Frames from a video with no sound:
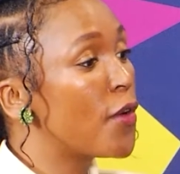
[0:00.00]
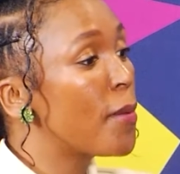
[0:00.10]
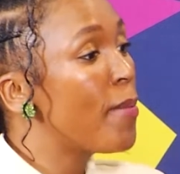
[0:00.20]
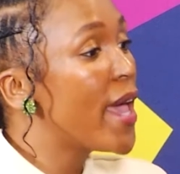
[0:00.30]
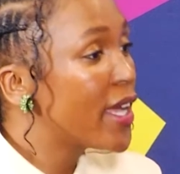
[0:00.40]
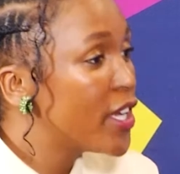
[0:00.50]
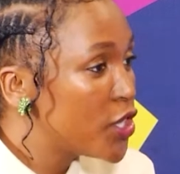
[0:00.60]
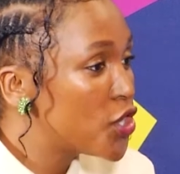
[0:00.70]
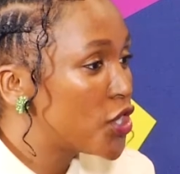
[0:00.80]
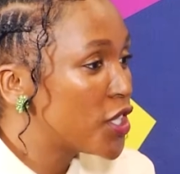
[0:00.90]
are a
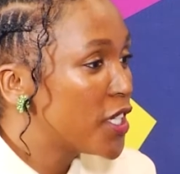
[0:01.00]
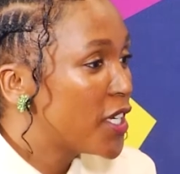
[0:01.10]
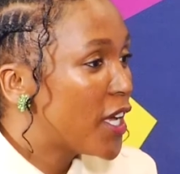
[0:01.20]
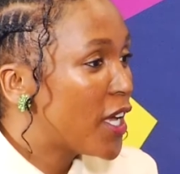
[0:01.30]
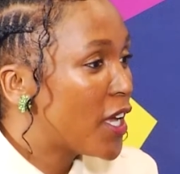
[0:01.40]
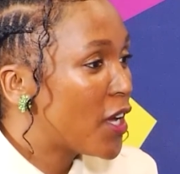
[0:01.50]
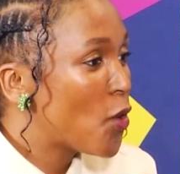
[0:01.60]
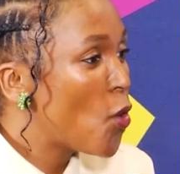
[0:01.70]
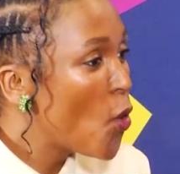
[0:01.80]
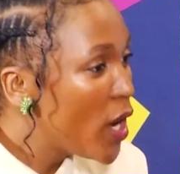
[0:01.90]
packaged
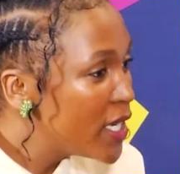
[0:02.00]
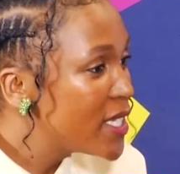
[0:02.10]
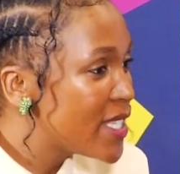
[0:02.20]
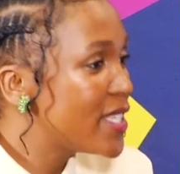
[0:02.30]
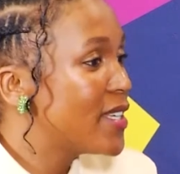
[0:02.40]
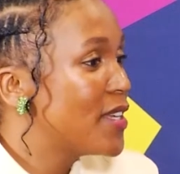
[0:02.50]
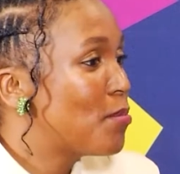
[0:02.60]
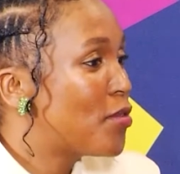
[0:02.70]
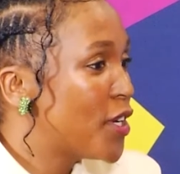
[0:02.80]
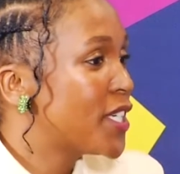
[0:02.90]
quality
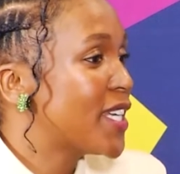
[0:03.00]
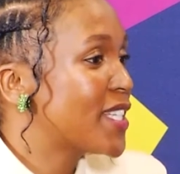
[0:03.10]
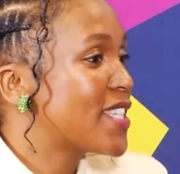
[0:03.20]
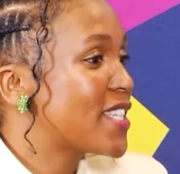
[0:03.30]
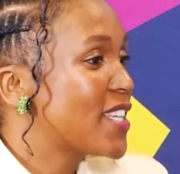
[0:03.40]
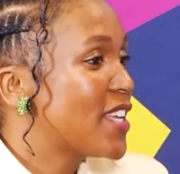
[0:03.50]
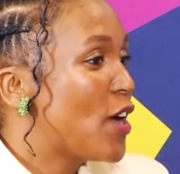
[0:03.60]
product,